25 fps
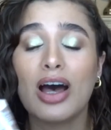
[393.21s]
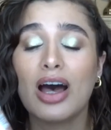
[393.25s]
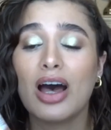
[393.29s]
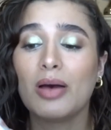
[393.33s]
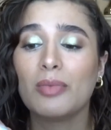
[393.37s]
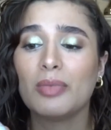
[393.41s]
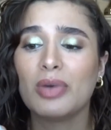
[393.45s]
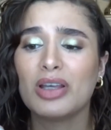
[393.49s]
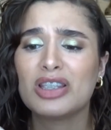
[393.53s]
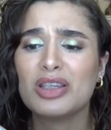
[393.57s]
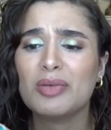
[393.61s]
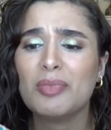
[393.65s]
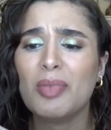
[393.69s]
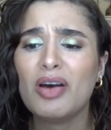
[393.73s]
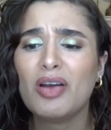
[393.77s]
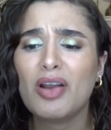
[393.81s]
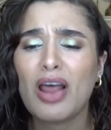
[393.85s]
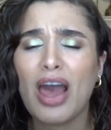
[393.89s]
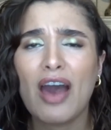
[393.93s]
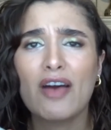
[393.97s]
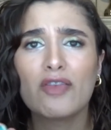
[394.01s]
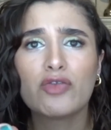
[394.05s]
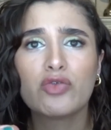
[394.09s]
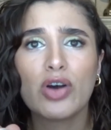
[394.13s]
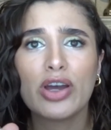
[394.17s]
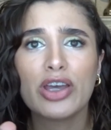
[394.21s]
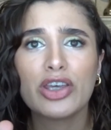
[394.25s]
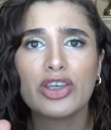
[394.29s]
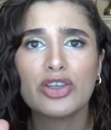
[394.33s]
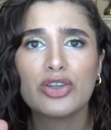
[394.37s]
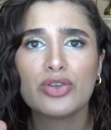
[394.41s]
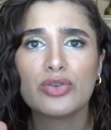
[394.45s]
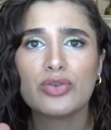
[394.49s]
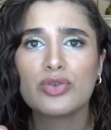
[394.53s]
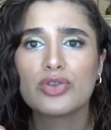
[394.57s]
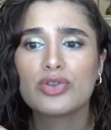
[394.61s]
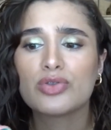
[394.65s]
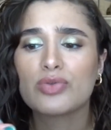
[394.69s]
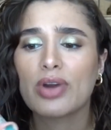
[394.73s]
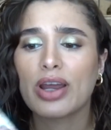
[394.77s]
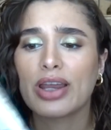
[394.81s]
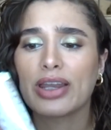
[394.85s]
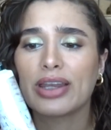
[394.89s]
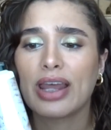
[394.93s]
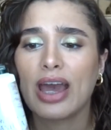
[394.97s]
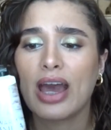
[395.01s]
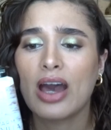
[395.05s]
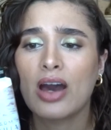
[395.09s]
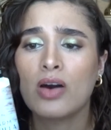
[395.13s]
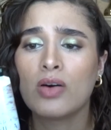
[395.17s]
Um, it's about halfway used
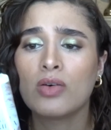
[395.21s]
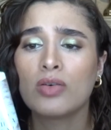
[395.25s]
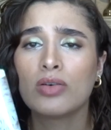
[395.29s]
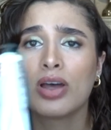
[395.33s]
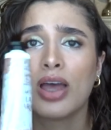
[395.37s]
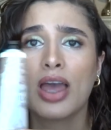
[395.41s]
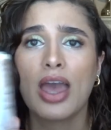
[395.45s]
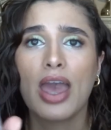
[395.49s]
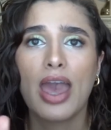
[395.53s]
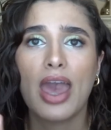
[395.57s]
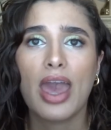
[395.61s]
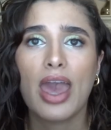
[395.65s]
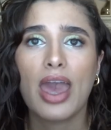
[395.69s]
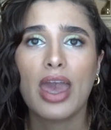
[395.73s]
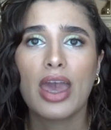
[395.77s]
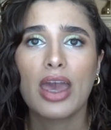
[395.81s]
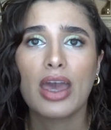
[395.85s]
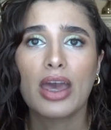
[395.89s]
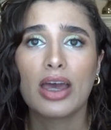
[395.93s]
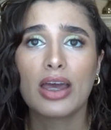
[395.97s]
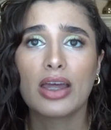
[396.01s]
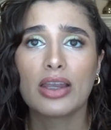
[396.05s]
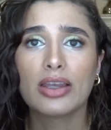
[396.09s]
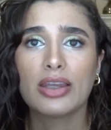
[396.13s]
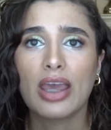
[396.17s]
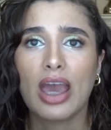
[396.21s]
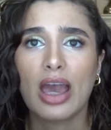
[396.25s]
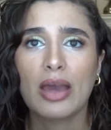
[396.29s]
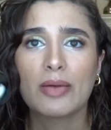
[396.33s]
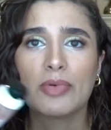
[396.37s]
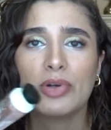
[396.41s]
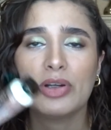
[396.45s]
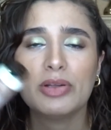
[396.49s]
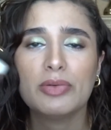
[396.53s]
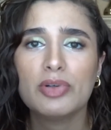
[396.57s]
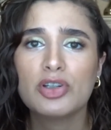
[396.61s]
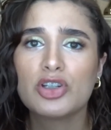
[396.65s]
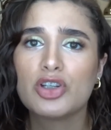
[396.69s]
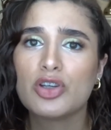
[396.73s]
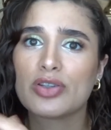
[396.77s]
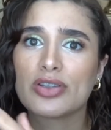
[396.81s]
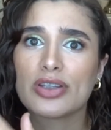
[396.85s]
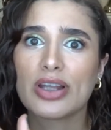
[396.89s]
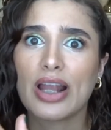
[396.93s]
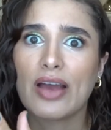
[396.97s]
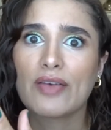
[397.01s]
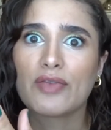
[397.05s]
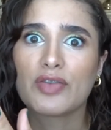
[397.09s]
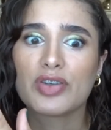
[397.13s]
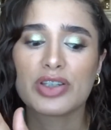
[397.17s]
right now. And yeah, I pretty much use
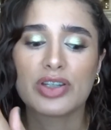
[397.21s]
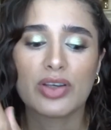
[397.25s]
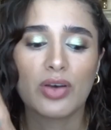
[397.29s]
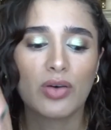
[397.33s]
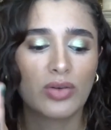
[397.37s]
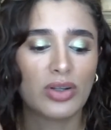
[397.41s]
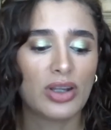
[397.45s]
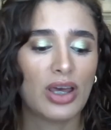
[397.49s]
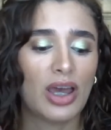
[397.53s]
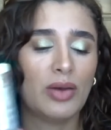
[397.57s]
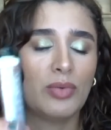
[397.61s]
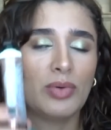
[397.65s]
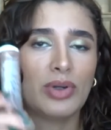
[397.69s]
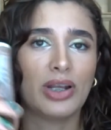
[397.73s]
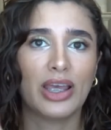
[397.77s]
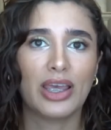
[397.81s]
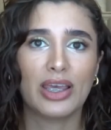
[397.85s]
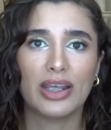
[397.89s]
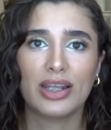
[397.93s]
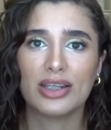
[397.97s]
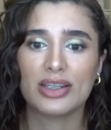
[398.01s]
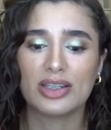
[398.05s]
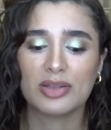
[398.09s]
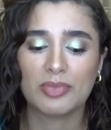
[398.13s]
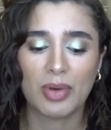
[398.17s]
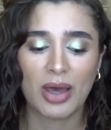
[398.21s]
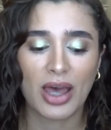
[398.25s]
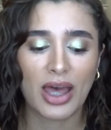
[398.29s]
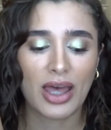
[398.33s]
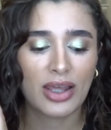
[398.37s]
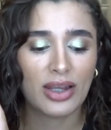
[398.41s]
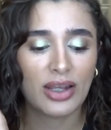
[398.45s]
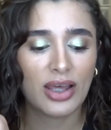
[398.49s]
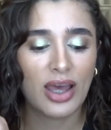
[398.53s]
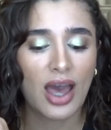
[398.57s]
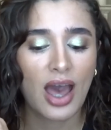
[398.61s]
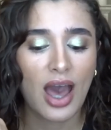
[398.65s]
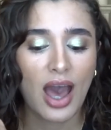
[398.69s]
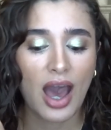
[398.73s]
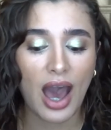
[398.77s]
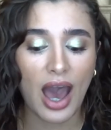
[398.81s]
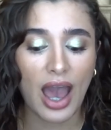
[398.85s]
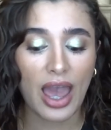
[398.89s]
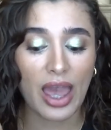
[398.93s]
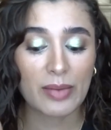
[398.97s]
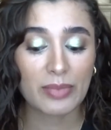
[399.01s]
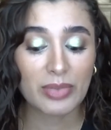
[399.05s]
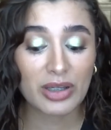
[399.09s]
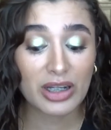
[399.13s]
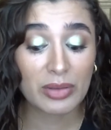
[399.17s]
it every single night when I get into bed.
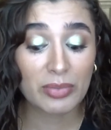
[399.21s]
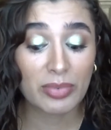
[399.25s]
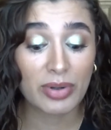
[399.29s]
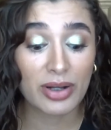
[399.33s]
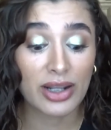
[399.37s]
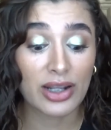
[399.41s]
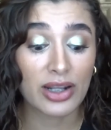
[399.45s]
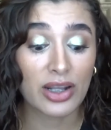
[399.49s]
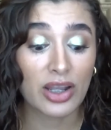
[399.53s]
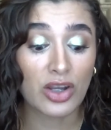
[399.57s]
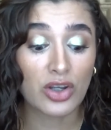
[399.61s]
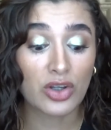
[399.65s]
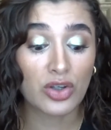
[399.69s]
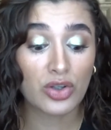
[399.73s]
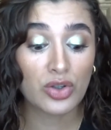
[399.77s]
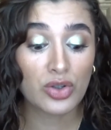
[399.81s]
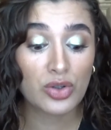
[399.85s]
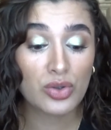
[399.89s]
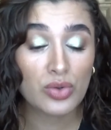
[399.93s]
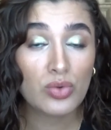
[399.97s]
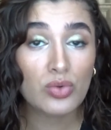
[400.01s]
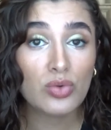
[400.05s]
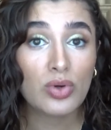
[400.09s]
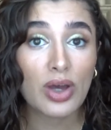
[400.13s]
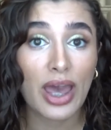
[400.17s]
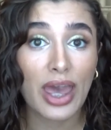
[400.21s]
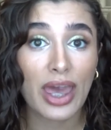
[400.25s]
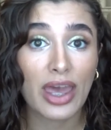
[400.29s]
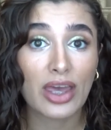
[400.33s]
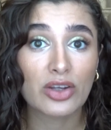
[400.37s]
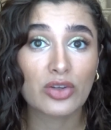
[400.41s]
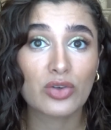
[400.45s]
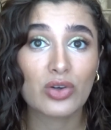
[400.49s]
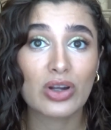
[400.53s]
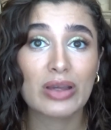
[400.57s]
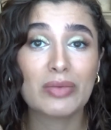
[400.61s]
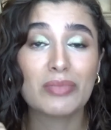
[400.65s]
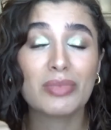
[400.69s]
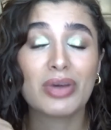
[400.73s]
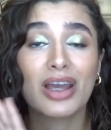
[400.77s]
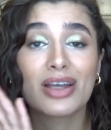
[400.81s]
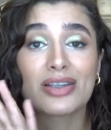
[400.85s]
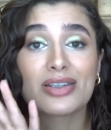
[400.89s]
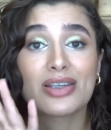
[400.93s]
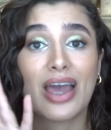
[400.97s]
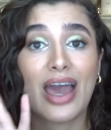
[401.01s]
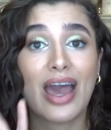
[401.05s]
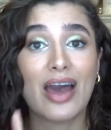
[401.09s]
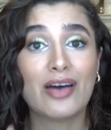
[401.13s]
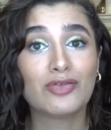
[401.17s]
I am gonna put in a new hand cream
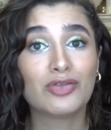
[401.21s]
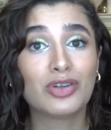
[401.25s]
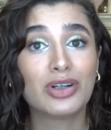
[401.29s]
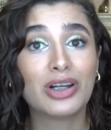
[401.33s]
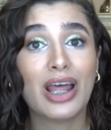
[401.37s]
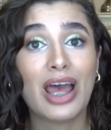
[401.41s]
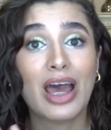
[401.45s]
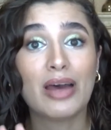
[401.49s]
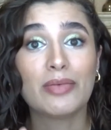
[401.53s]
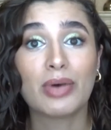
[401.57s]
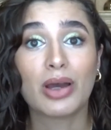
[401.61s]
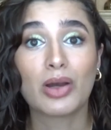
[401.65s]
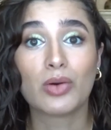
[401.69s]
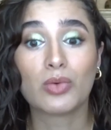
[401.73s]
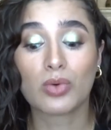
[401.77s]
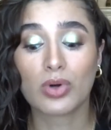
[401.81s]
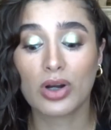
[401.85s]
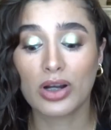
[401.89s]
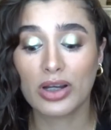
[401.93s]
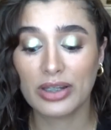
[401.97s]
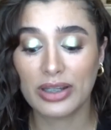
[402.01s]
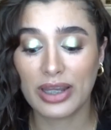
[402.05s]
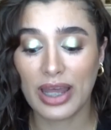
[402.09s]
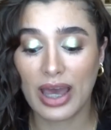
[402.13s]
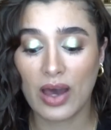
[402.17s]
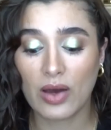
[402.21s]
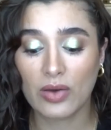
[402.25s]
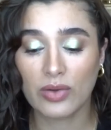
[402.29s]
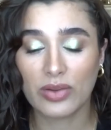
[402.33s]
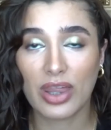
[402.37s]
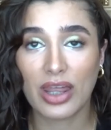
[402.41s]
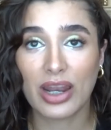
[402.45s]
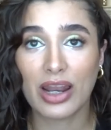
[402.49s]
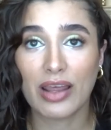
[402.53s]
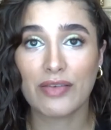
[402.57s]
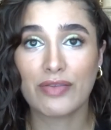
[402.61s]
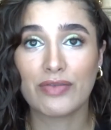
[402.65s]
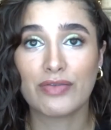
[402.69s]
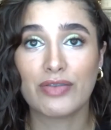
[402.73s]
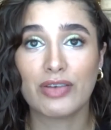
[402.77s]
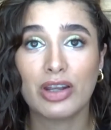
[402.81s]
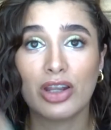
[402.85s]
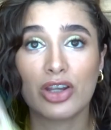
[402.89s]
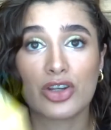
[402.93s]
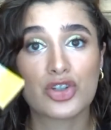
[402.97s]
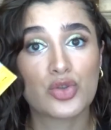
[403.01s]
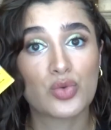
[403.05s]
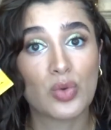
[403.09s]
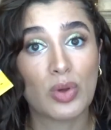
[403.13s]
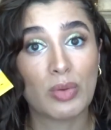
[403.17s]
because I have one at my work now that I
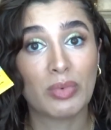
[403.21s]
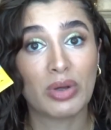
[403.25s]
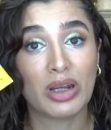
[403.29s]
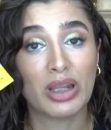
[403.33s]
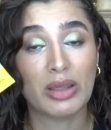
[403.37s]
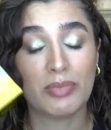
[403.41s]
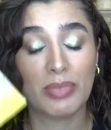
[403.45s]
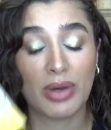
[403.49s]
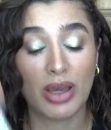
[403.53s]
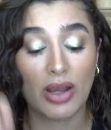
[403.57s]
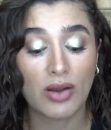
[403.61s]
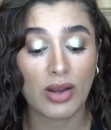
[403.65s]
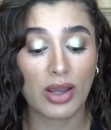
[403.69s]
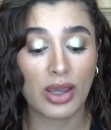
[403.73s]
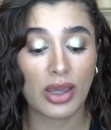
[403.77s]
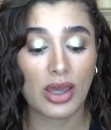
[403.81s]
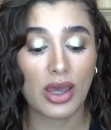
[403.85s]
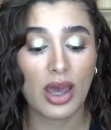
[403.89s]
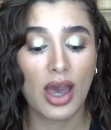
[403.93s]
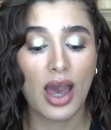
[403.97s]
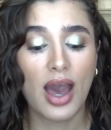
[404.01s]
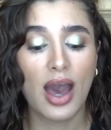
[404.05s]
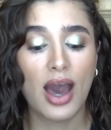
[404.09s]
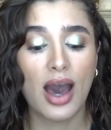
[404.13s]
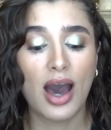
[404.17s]
finished Sweet Bunny Berry.